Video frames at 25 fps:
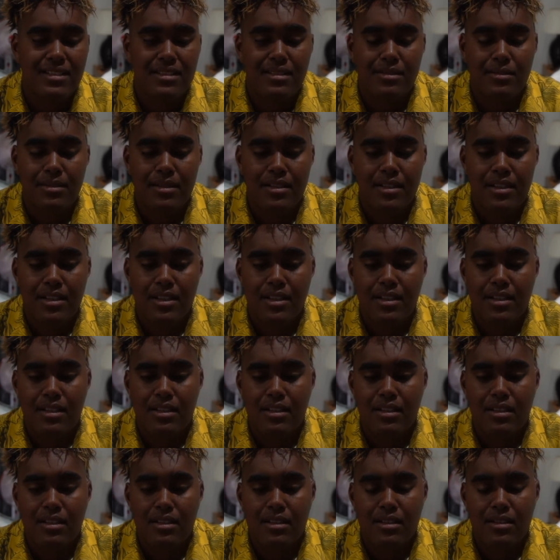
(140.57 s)
and
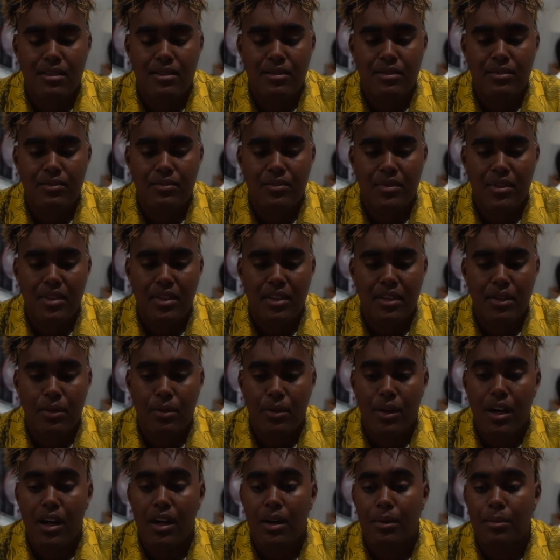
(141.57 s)
there
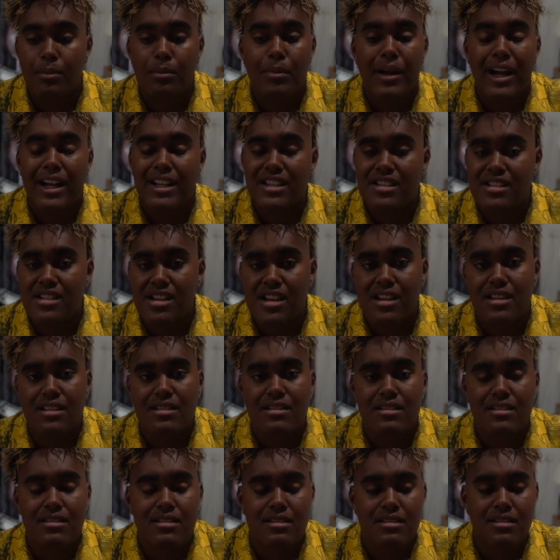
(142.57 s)
are back
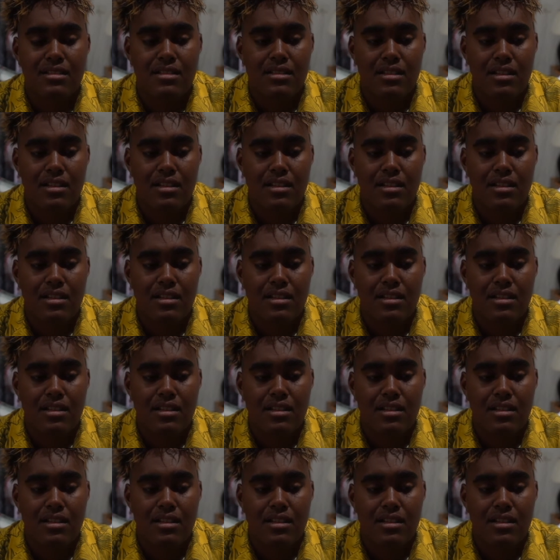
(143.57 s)
chatters, and